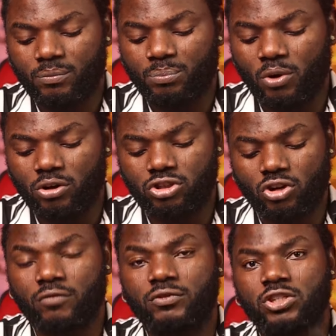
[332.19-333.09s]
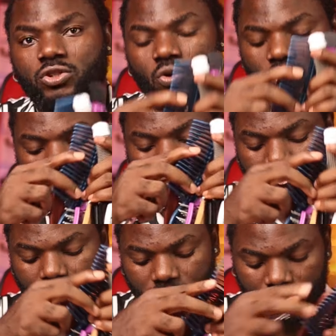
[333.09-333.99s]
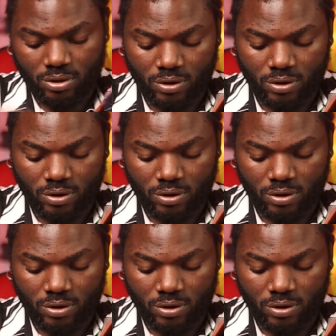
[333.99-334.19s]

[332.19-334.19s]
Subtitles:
bunch of these combs,